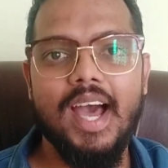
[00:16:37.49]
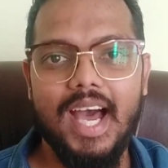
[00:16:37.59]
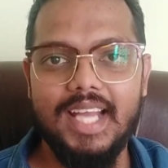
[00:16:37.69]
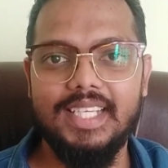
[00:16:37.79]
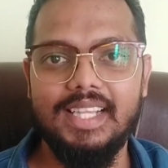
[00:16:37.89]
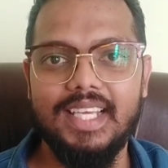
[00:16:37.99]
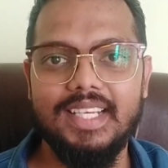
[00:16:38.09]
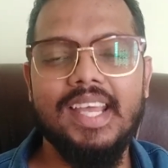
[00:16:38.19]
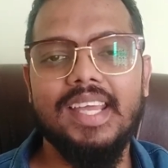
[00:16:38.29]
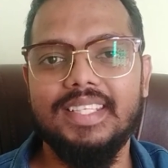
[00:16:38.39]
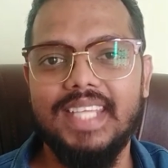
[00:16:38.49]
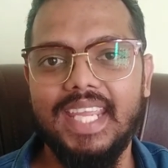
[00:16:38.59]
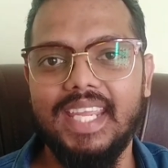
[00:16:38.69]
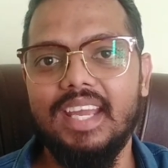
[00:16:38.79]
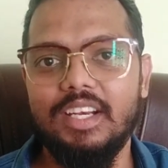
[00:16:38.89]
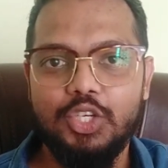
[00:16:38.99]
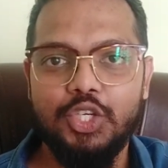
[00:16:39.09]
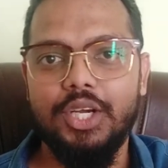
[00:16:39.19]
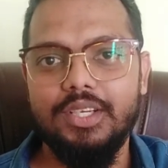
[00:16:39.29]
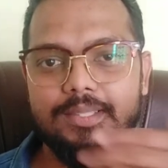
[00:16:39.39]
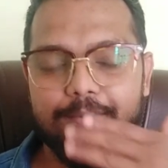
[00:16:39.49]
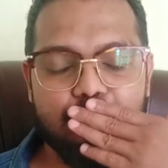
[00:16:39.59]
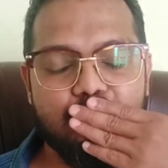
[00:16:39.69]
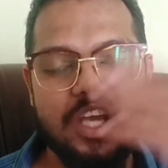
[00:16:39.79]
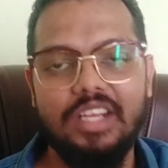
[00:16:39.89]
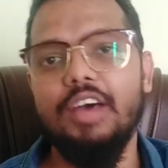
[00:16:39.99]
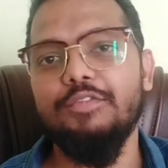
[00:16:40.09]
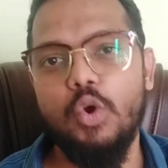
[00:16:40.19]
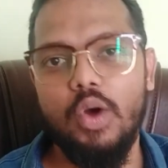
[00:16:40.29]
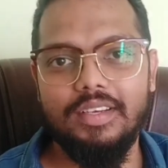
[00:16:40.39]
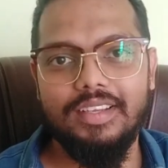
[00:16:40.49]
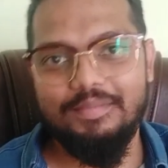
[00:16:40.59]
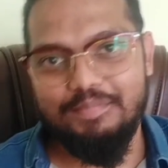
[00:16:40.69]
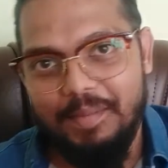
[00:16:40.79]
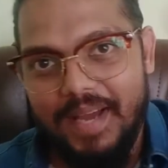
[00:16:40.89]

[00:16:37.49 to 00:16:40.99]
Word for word: Until then, take care, cheers, love you all, bye